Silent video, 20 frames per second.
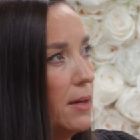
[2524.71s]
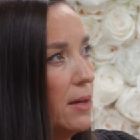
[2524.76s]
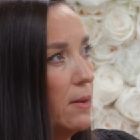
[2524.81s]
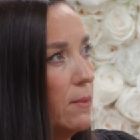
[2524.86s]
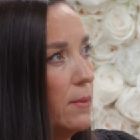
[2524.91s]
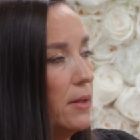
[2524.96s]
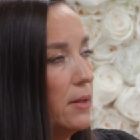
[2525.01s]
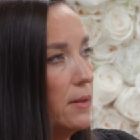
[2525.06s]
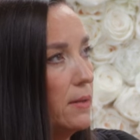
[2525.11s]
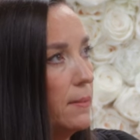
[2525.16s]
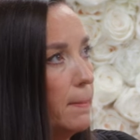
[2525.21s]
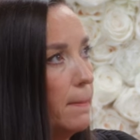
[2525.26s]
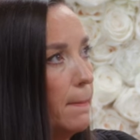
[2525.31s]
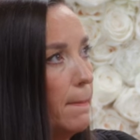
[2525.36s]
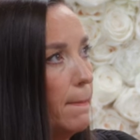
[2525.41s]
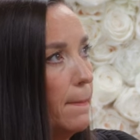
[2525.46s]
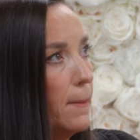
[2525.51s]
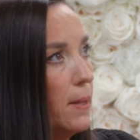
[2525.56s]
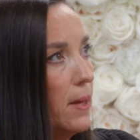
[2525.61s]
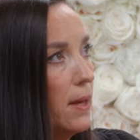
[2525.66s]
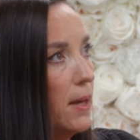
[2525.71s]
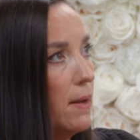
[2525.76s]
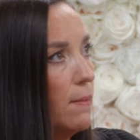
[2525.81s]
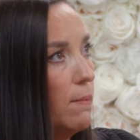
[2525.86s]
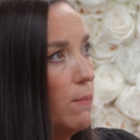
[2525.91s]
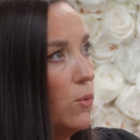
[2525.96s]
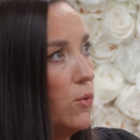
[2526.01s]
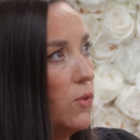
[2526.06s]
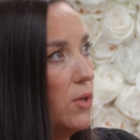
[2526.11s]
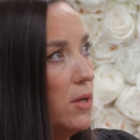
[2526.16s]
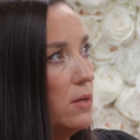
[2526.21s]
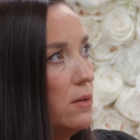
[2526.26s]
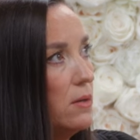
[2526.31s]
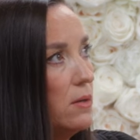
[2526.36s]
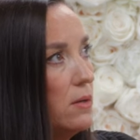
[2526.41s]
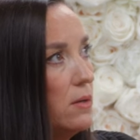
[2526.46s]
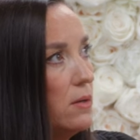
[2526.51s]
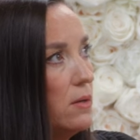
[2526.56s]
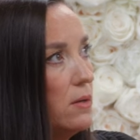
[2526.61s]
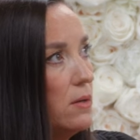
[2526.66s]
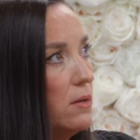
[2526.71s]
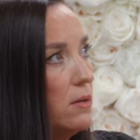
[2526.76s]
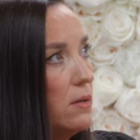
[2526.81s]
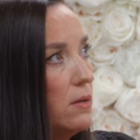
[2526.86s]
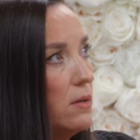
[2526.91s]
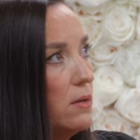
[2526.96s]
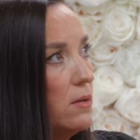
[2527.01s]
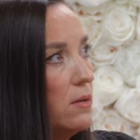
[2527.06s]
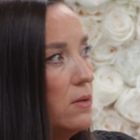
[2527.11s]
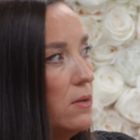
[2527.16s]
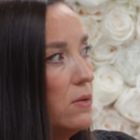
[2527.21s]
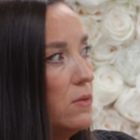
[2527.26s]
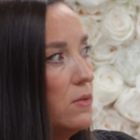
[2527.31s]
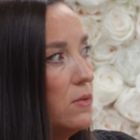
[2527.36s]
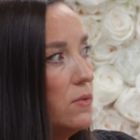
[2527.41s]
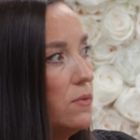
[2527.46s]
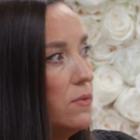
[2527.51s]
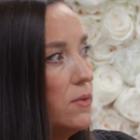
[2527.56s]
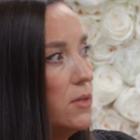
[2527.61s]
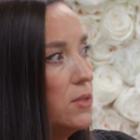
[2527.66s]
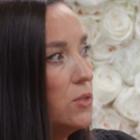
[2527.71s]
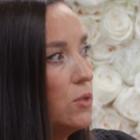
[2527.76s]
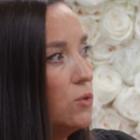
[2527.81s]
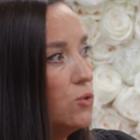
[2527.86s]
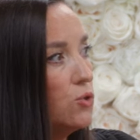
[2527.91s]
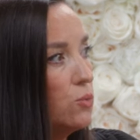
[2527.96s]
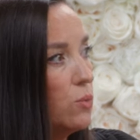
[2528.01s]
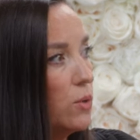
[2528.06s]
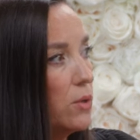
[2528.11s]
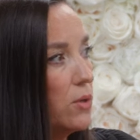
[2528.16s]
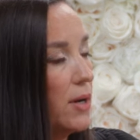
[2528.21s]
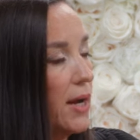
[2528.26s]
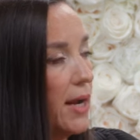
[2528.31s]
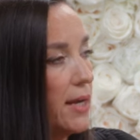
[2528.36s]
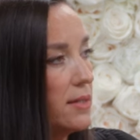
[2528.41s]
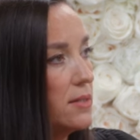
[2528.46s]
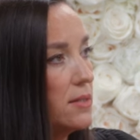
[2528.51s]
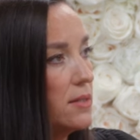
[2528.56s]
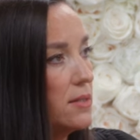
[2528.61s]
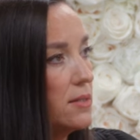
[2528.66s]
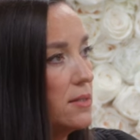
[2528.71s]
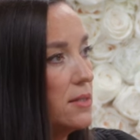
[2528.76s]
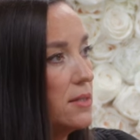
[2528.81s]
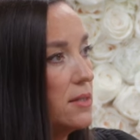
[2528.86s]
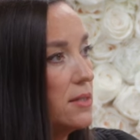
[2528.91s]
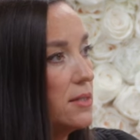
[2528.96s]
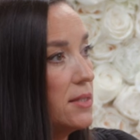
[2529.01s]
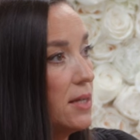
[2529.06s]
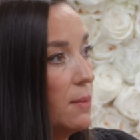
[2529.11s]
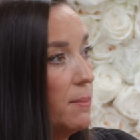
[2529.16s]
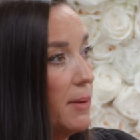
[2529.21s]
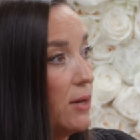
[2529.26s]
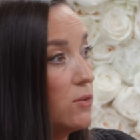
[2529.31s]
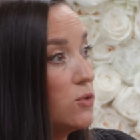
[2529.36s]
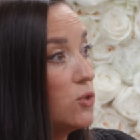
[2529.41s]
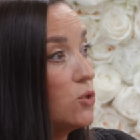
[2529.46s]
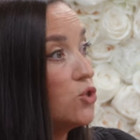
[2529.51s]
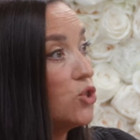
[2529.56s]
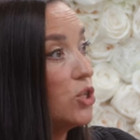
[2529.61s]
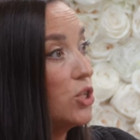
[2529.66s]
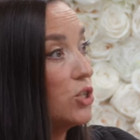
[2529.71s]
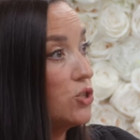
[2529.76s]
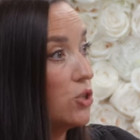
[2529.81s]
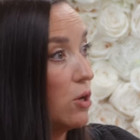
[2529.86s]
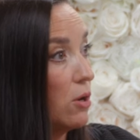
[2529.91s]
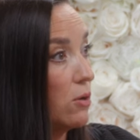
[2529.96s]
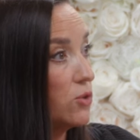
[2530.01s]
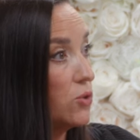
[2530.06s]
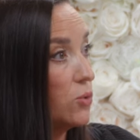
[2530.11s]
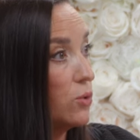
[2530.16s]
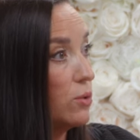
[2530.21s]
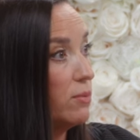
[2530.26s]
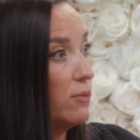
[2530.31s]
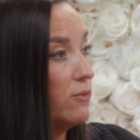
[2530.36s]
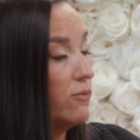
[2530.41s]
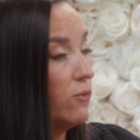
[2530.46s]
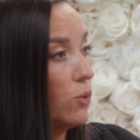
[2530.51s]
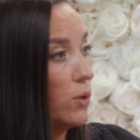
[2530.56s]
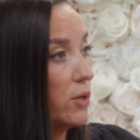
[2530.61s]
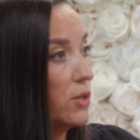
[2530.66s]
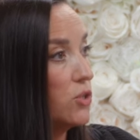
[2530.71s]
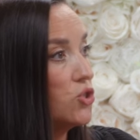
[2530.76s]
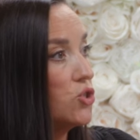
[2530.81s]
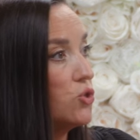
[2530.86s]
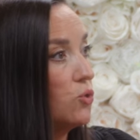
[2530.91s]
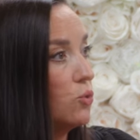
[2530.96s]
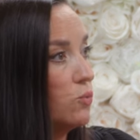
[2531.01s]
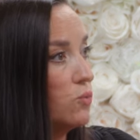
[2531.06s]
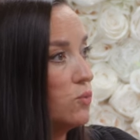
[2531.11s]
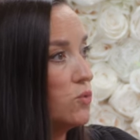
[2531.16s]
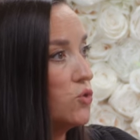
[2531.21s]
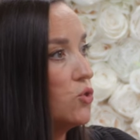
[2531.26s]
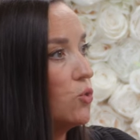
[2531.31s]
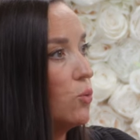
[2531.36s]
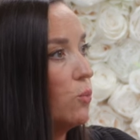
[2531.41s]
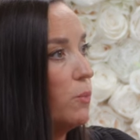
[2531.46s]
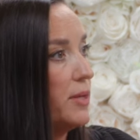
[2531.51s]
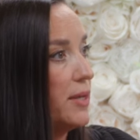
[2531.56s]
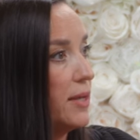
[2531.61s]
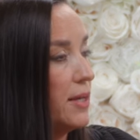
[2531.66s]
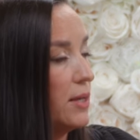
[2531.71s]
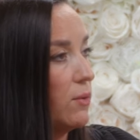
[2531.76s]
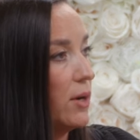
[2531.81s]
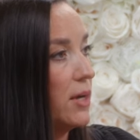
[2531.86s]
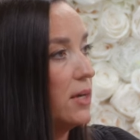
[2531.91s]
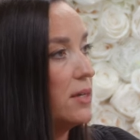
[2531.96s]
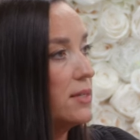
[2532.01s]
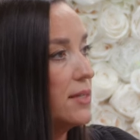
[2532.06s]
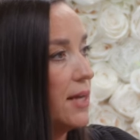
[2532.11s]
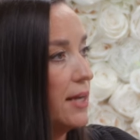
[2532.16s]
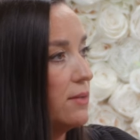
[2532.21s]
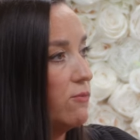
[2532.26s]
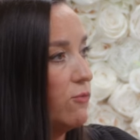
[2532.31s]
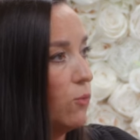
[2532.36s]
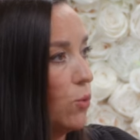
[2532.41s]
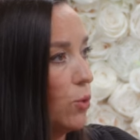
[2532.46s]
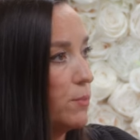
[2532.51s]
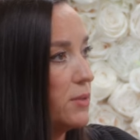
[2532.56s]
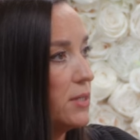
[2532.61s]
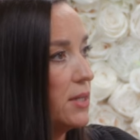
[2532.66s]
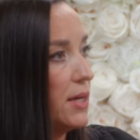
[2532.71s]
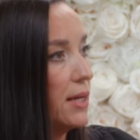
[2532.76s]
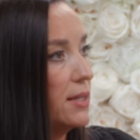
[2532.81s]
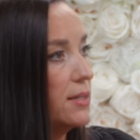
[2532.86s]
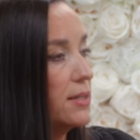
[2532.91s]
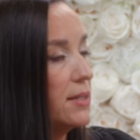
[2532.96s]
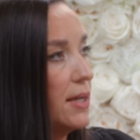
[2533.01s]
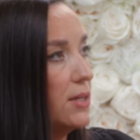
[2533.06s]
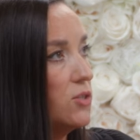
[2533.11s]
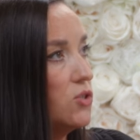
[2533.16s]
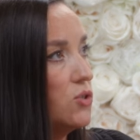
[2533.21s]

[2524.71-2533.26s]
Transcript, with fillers: And I went, okay, well, then the social worker asked us to step out so she could talk to her before because she'll she'll be getting ready to sign forms the next day.